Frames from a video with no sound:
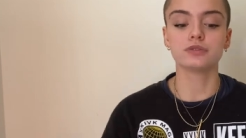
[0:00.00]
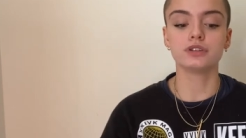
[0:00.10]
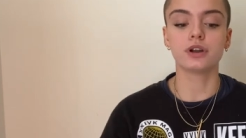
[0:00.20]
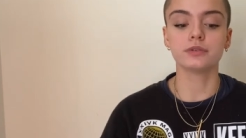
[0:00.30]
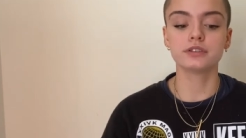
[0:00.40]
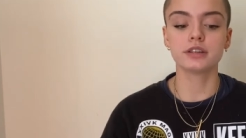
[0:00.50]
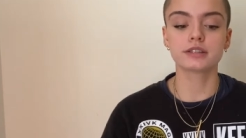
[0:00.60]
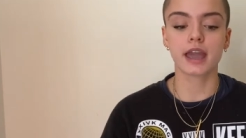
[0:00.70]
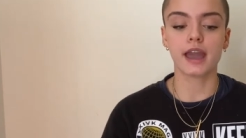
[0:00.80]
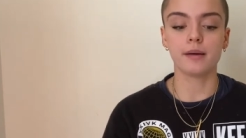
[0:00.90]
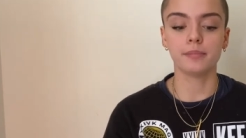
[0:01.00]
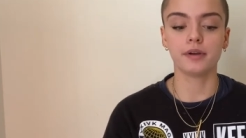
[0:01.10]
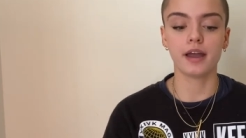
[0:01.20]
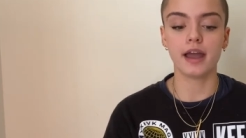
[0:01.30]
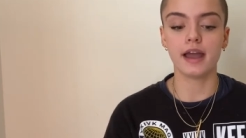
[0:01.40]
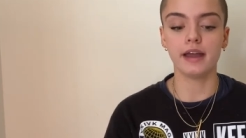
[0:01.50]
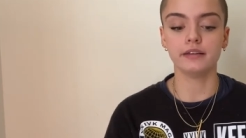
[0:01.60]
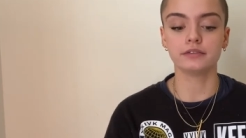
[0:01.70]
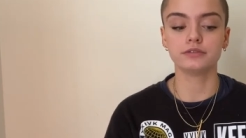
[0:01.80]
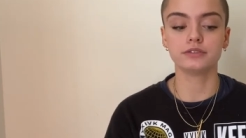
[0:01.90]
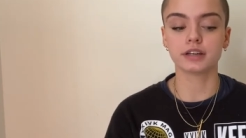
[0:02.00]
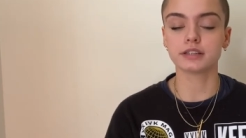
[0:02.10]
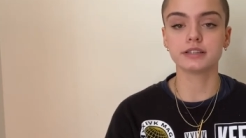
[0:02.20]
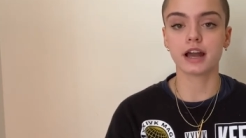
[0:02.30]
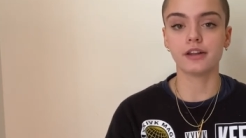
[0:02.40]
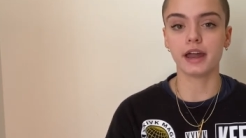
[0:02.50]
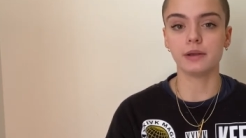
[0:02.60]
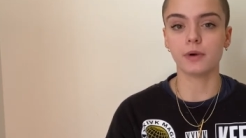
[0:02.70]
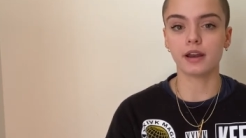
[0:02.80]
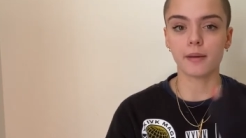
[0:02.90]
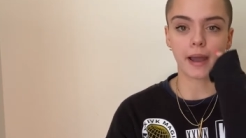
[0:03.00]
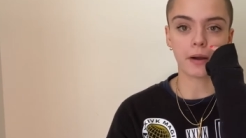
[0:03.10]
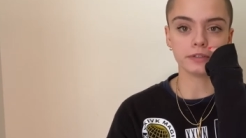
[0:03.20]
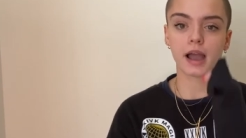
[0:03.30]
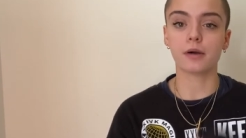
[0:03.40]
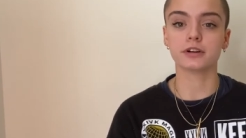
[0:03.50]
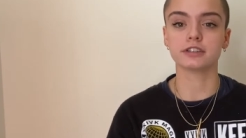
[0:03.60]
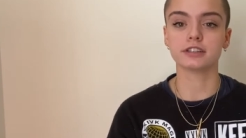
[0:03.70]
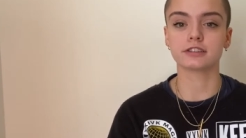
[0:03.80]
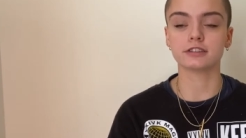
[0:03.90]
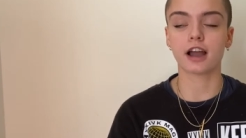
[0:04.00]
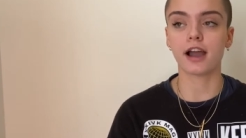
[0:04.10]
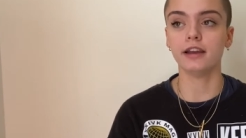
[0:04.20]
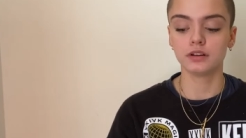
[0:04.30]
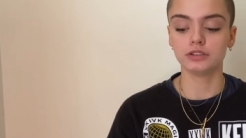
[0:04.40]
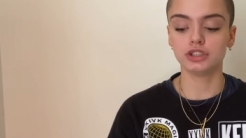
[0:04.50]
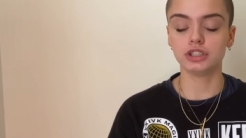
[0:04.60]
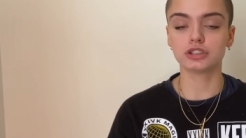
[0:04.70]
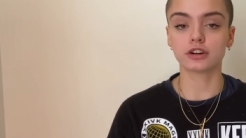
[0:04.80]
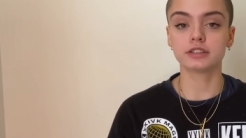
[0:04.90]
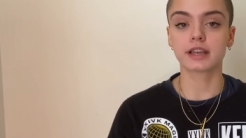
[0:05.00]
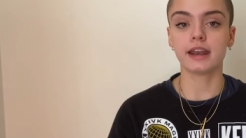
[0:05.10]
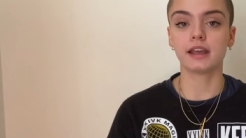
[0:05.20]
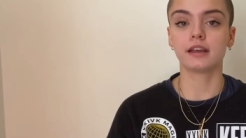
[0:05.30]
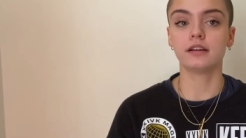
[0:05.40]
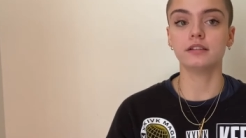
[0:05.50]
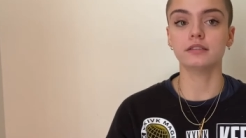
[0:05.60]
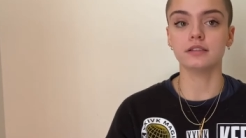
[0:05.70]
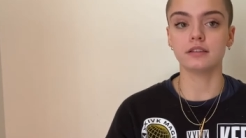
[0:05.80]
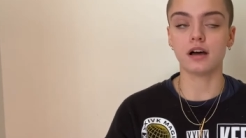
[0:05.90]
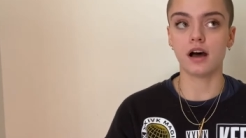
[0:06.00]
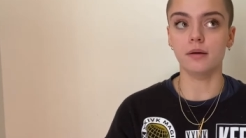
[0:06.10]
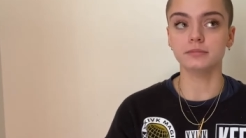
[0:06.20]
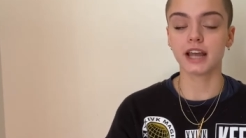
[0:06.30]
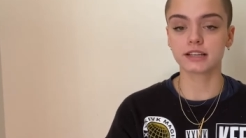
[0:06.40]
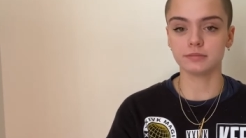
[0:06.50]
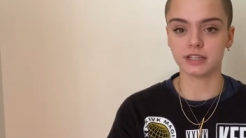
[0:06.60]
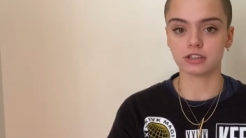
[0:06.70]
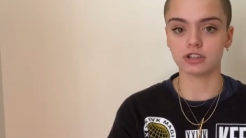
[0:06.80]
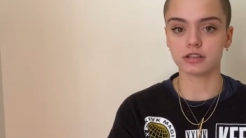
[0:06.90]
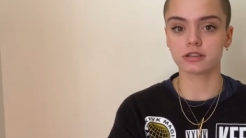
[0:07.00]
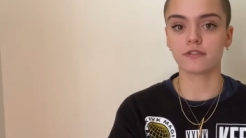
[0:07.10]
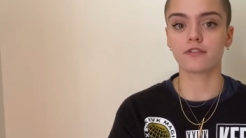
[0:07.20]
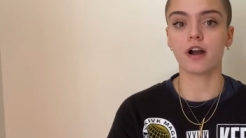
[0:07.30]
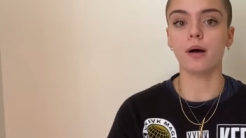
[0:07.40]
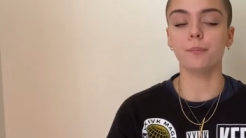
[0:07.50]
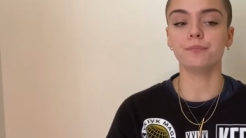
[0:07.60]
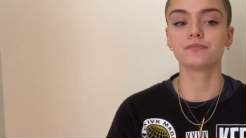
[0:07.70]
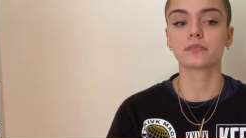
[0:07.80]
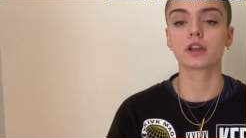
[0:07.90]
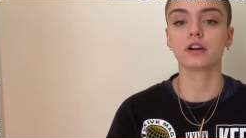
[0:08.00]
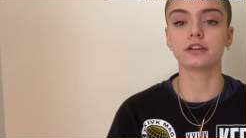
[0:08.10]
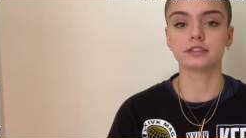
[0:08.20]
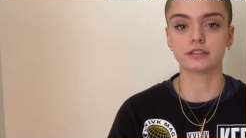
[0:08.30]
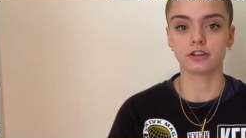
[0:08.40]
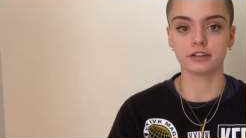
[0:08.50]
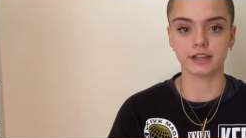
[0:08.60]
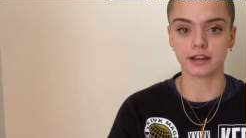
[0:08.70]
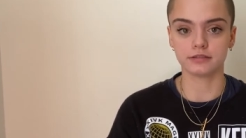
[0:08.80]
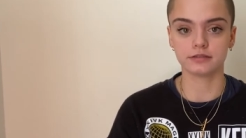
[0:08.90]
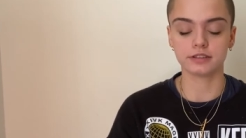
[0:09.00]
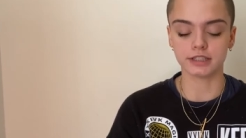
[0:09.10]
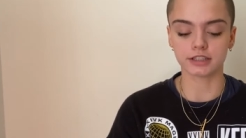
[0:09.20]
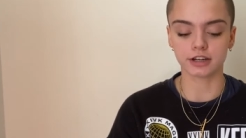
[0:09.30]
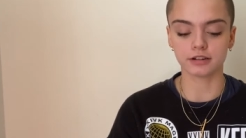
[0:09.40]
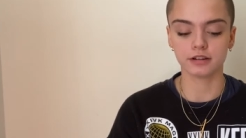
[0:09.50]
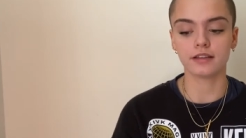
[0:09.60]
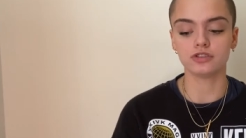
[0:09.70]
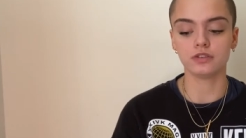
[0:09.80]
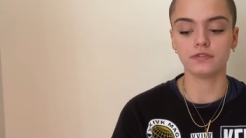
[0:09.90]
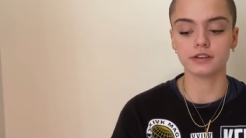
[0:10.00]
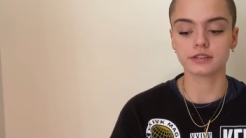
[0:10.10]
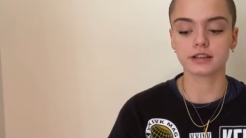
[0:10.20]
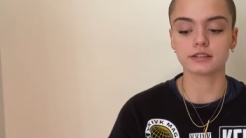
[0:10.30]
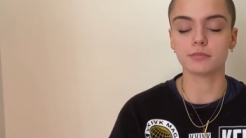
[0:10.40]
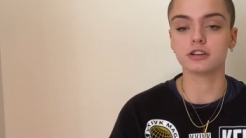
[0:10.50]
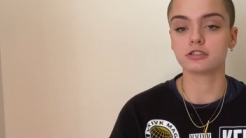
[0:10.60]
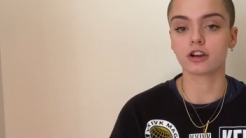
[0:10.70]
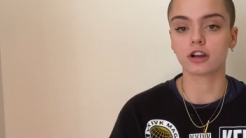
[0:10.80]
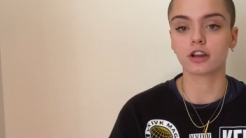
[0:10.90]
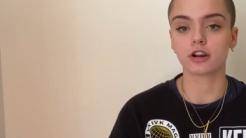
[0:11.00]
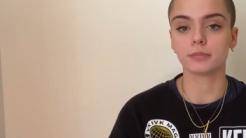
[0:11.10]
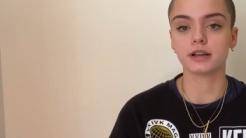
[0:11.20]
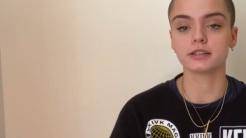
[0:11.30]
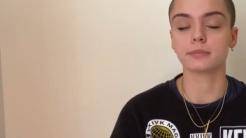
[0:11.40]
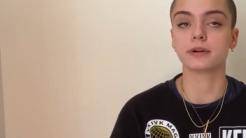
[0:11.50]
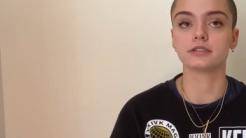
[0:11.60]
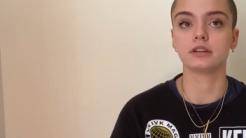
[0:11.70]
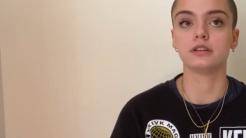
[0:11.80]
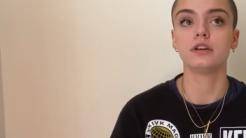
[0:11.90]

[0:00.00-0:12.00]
She goes to this camp and doesn't tell anyone about how her sister died. She starts getting um, text messages from her, her dead sister and she feels like someone is stalking her because the person